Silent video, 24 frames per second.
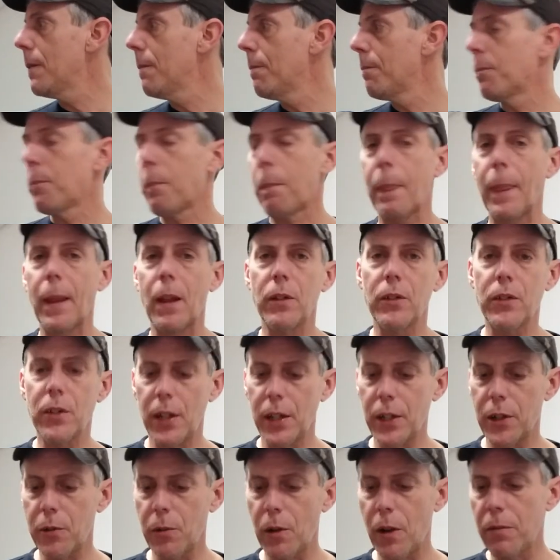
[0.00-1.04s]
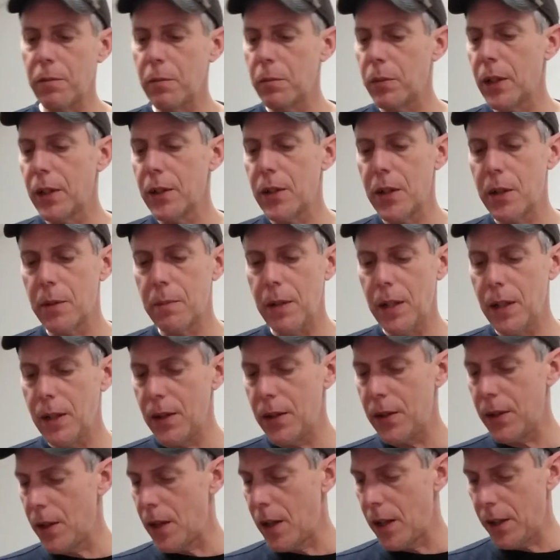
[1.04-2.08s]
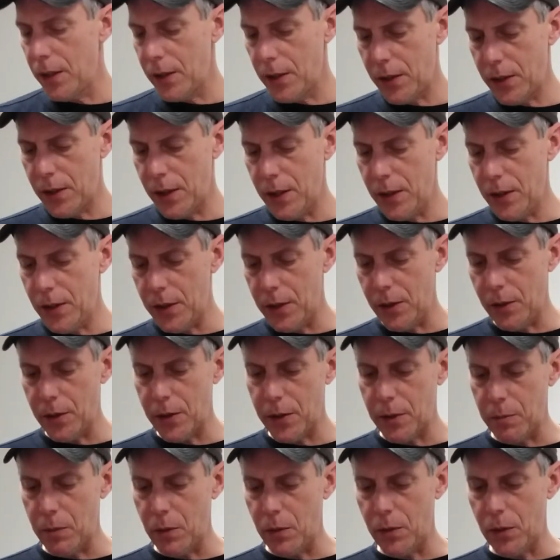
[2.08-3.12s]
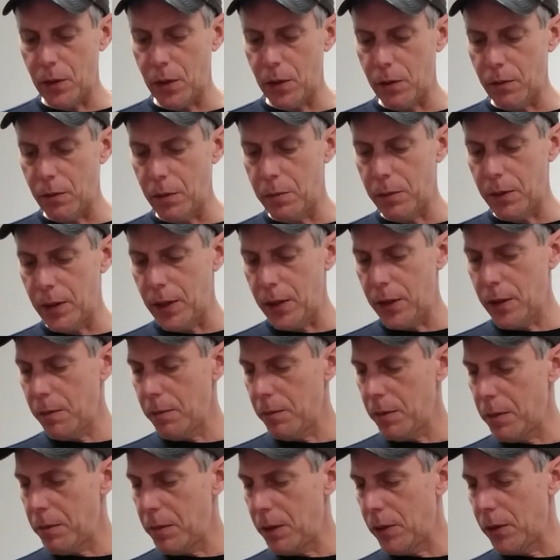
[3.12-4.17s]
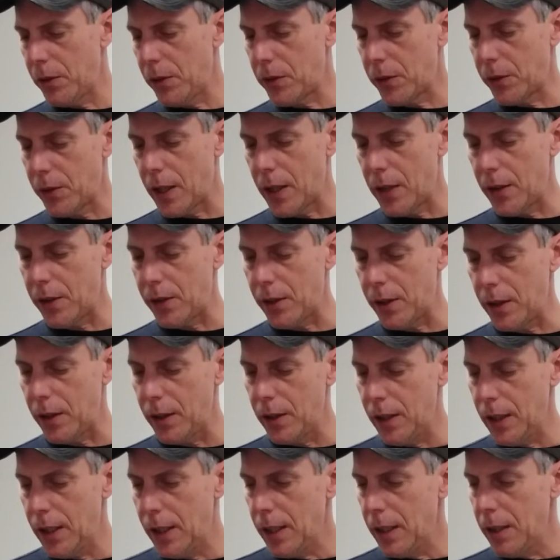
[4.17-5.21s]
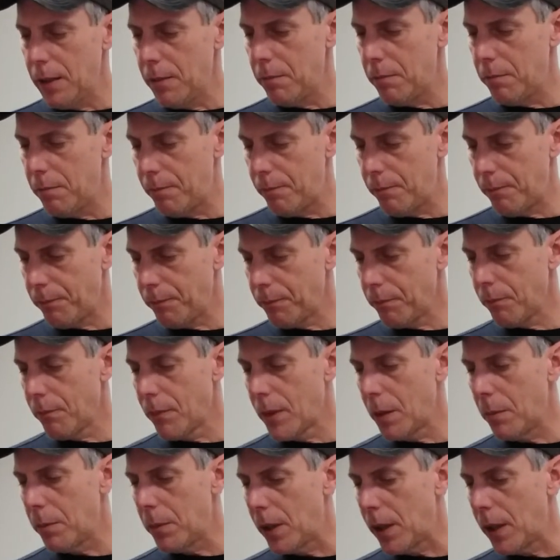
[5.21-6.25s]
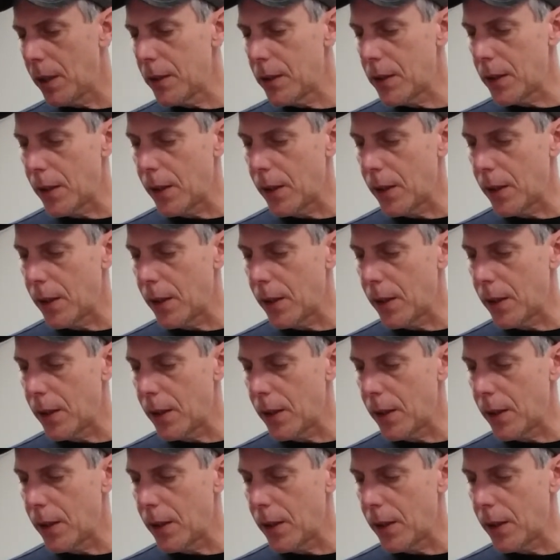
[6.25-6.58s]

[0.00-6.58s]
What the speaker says: It looks like it's rough in places, but it is not. It is still smooth all over the place. Maybe a little scratch there, but